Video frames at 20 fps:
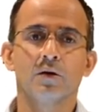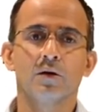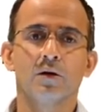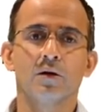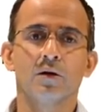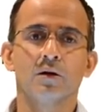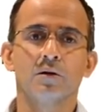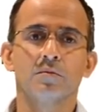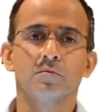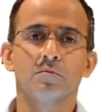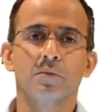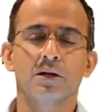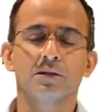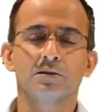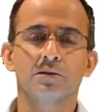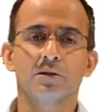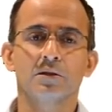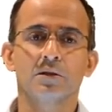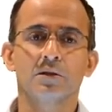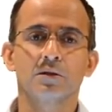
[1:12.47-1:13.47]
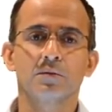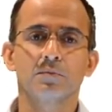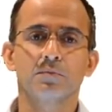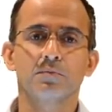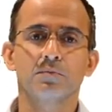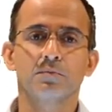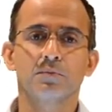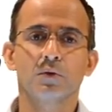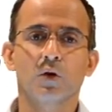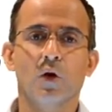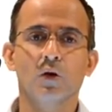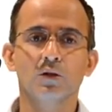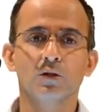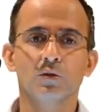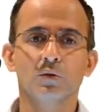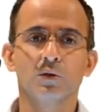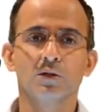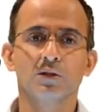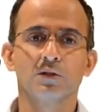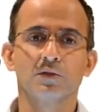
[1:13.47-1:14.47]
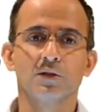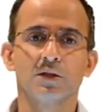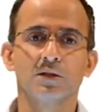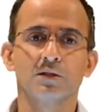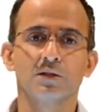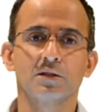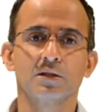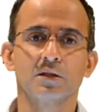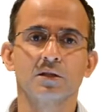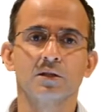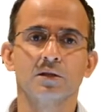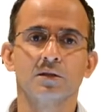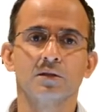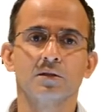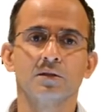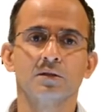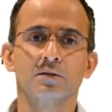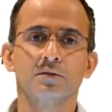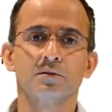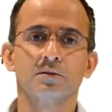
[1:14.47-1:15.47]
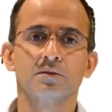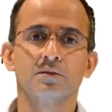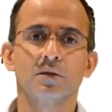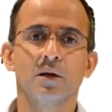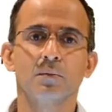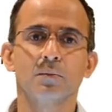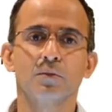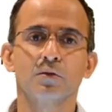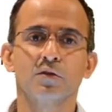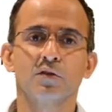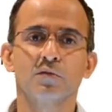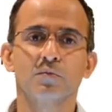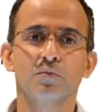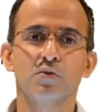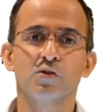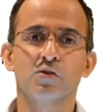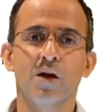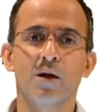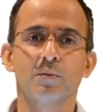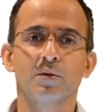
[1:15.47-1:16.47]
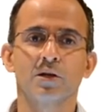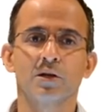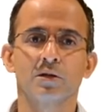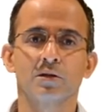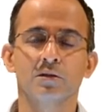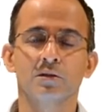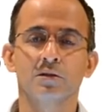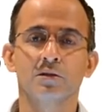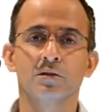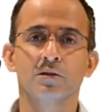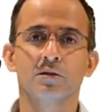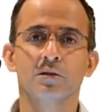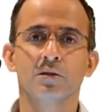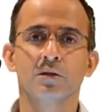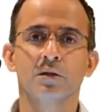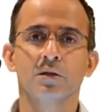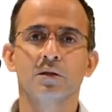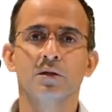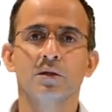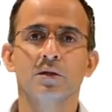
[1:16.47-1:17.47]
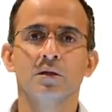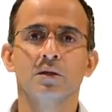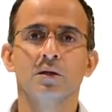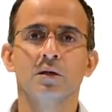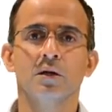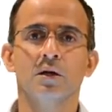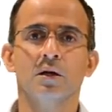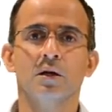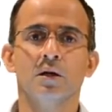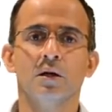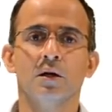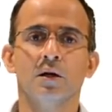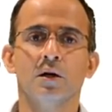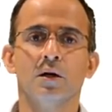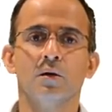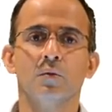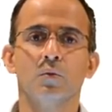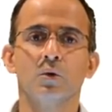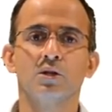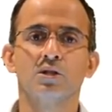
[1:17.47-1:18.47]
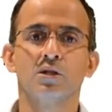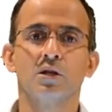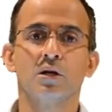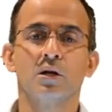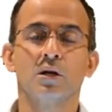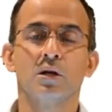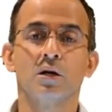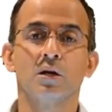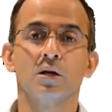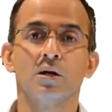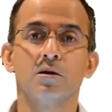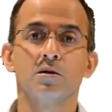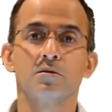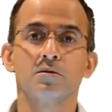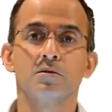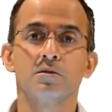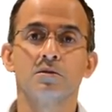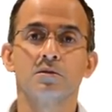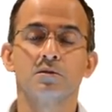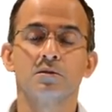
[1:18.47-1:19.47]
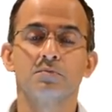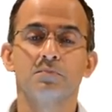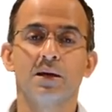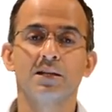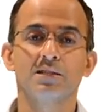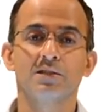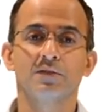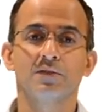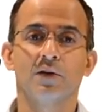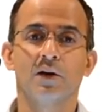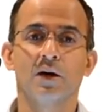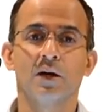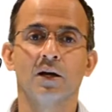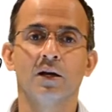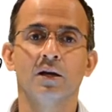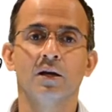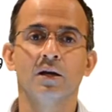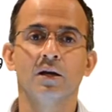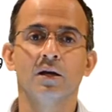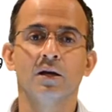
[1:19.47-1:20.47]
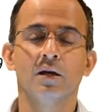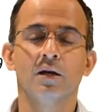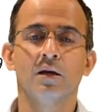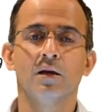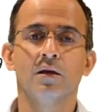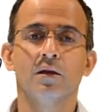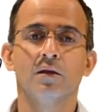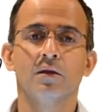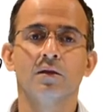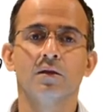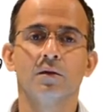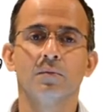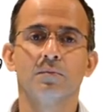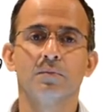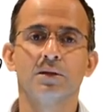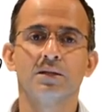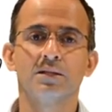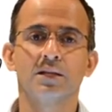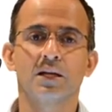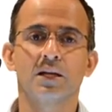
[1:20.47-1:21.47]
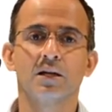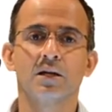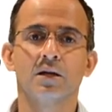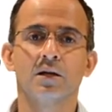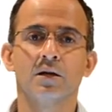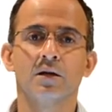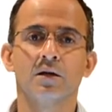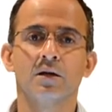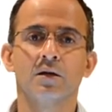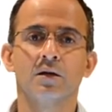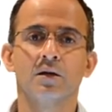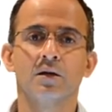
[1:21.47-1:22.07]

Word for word: Uh, as a consequence of this, the number of parameters uh, which are specify the particular